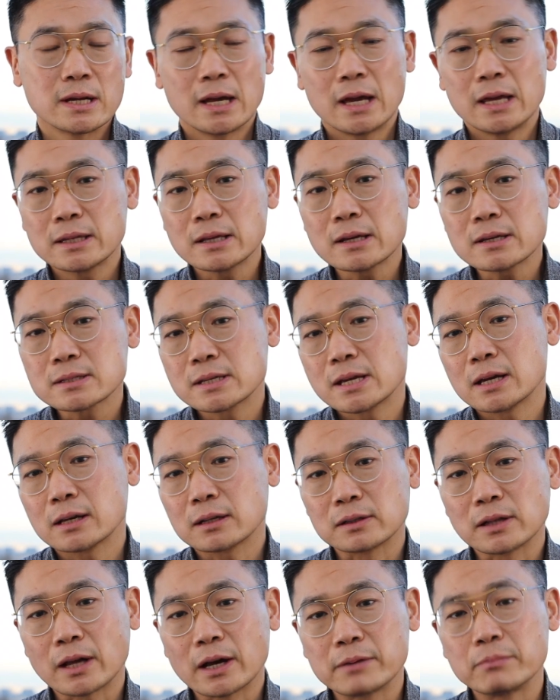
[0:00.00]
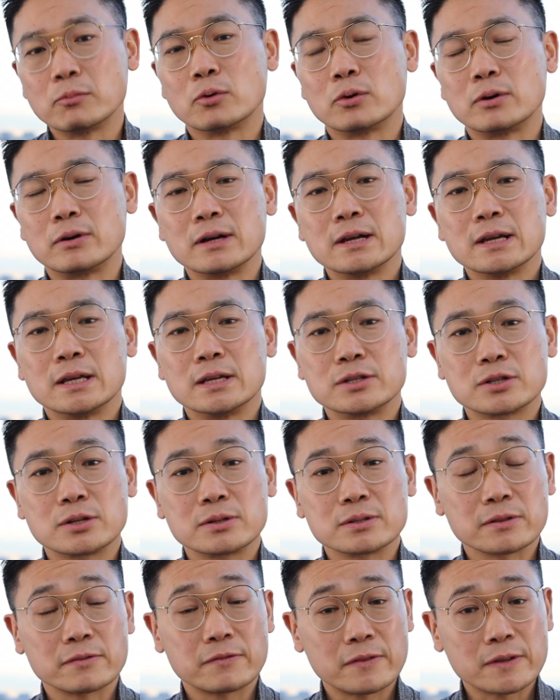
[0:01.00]
it does take a lot more in
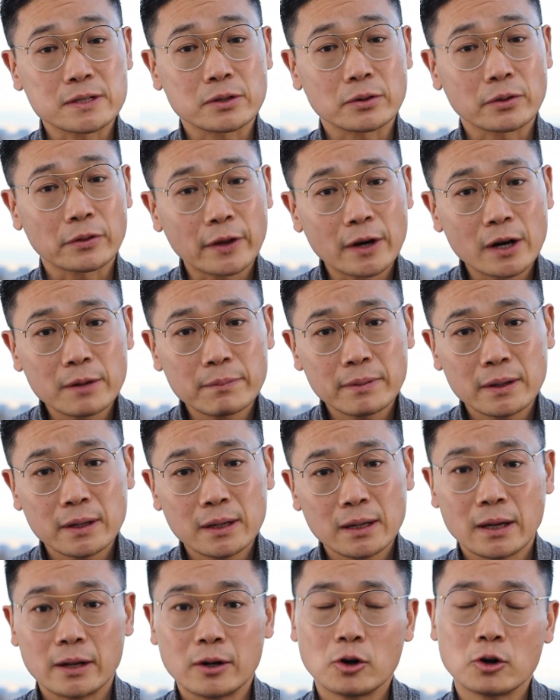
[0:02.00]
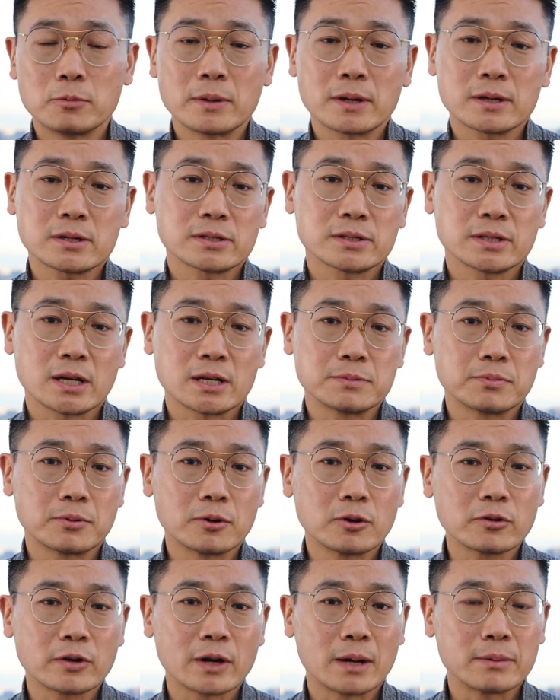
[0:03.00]
terms of physical therapy and home exercise
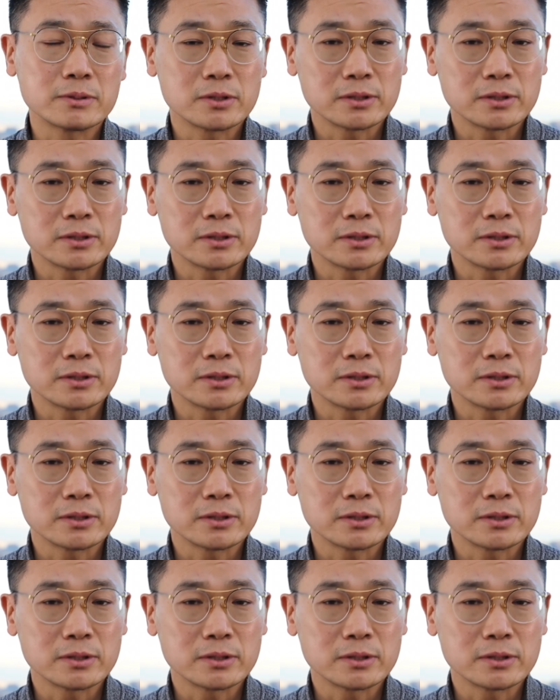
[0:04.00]
program